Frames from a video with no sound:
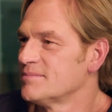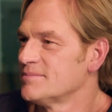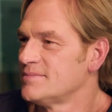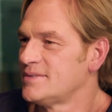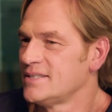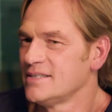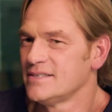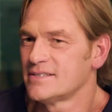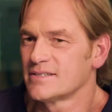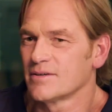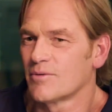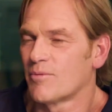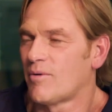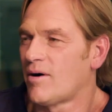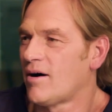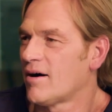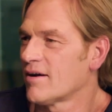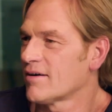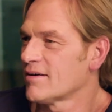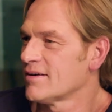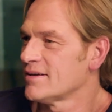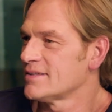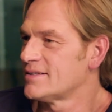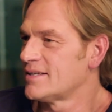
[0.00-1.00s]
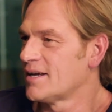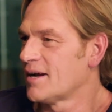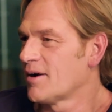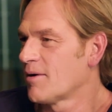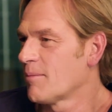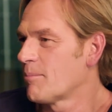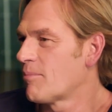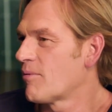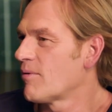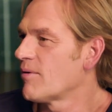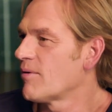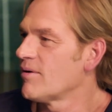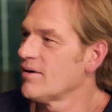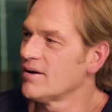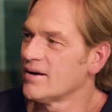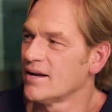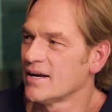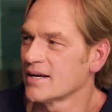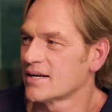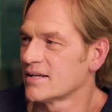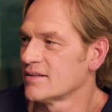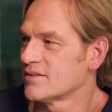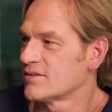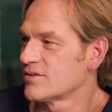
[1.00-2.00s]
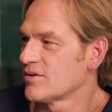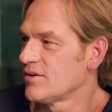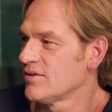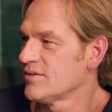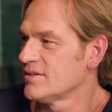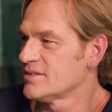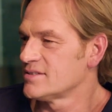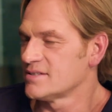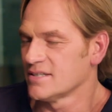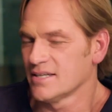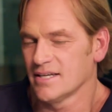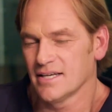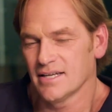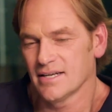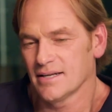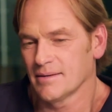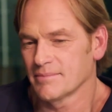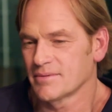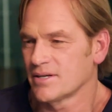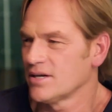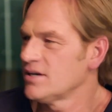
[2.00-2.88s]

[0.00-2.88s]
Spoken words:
decent water at the airport and I can throw this in. I'm